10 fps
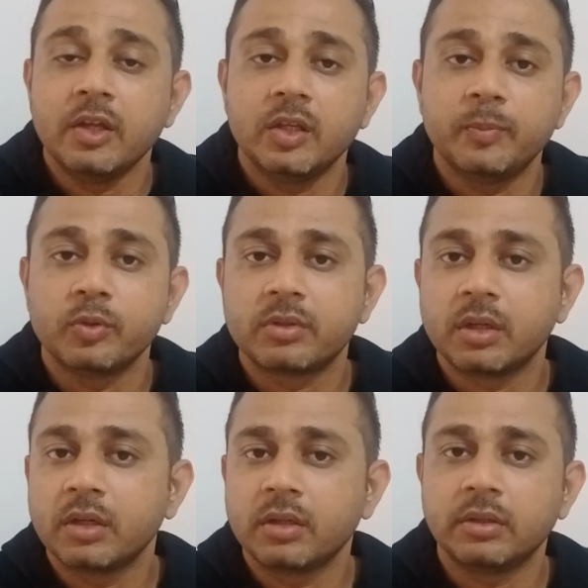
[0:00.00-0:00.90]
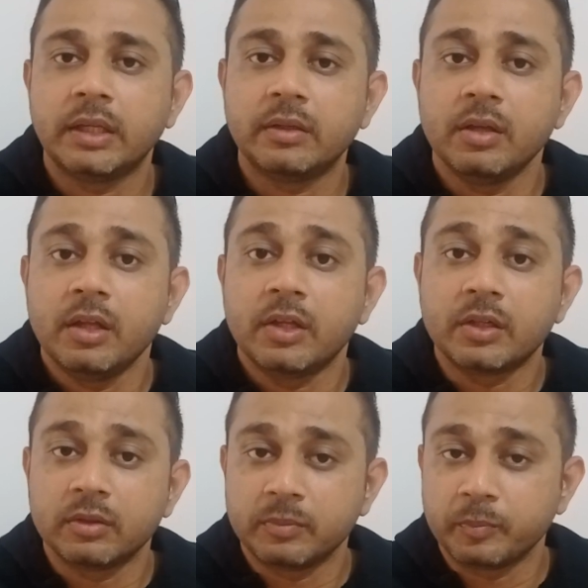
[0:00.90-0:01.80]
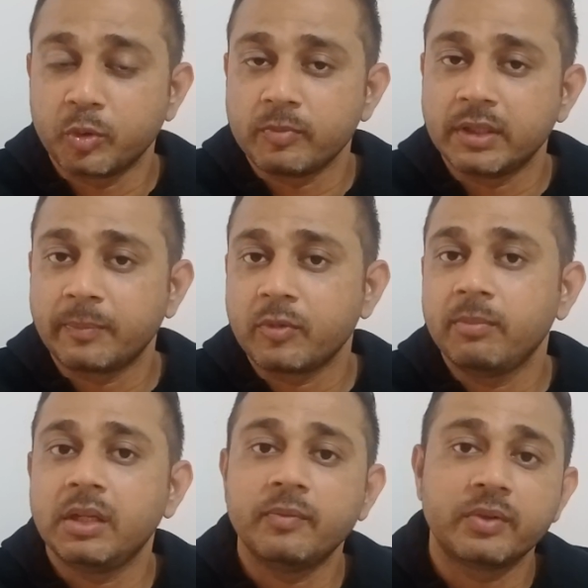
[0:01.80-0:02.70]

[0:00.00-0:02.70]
If you stuck, then bookmark the problem,